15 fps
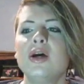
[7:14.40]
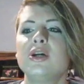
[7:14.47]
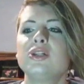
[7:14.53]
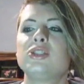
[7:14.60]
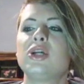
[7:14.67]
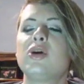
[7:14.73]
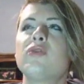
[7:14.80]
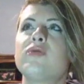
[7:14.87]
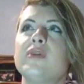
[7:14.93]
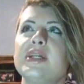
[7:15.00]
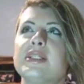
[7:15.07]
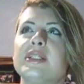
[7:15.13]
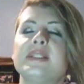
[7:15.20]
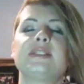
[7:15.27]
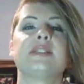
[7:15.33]

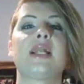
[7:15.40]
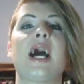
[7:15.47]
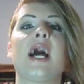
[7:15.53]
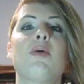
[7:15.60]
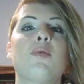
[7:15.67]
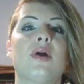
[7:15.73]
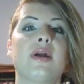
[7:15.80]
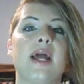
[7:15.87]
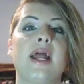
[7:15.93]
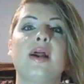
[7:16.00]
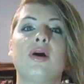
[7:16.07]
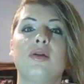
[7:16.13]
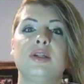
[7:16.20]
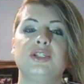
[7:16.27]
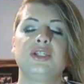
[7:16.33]
teresa listen i work out i
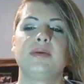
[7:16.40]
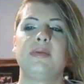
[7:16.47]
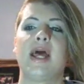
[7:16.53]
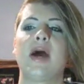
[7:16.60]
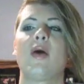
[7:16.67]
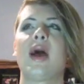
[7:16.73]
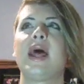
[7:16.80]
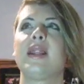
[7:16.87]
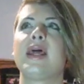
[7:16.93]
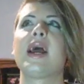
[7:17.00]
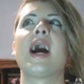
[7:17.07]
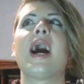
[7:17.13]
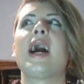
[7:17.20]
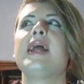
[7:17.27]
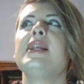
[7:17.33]
go to the gym now and like
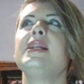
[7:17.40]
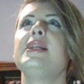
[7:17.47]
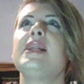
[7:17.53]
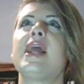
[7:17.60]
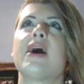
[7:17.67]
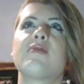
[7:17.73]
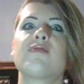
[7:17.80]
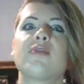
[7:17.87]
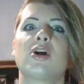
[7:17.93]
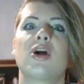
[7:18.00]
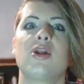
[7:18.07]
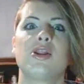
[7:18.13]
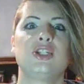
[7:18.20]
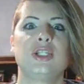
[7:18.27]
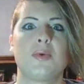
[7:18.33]
i never go
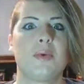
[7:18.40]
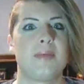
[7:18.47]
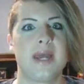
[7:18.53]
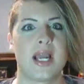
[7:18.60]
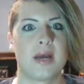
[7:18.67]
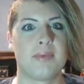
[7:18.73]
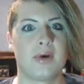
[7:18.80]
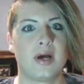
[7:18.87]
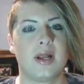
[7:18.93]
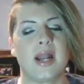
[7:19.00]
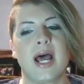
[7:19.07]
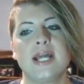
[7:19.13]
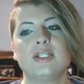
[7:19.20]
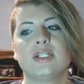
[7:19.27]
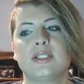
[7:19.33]
to the gym with makeup on
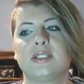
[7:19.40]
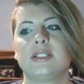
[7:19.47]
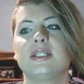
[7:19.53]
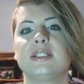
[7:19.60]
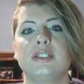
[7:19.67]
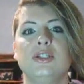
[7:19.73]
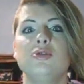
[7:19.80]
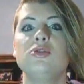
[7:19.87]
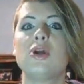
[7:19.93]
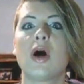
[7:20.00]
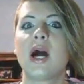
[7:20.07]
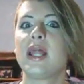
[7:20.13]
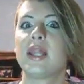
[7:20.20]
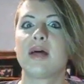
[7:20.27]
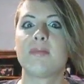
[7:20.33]
i just listen you know
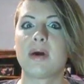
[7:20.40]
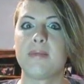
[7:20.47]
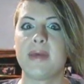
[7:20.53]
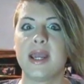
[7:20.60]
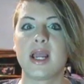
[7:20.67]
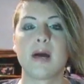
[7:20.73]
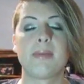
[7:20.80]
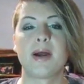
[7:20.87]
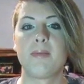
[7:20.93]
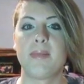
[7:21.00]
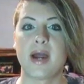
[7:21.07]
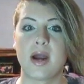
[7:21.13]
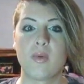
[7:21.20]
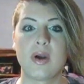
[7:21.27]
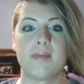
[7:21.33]
i love my makeup i,
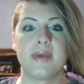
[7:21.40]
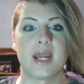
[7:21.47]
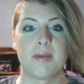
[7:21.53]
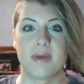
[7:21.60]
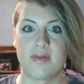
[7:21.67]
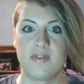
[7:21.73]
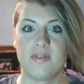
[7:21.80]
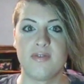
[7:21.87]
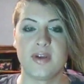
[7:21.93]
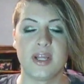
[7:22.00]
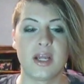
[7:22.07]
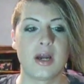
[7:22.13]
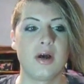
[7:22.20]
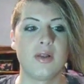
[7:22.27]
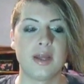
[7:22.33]
I wear makeup every
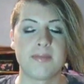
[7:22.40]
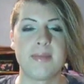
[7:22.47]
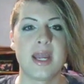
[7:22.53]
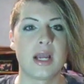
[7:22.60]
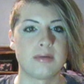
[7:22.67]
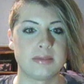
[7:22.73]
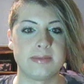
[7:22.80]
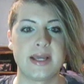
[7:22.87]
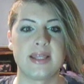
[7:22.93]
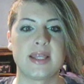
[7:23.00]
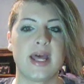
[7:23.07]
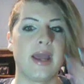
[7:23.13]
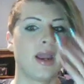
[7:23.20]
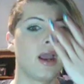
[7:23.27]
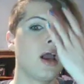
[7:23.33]
video like makeup's my
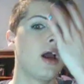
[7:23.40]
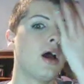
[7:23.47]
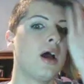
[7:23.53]
thing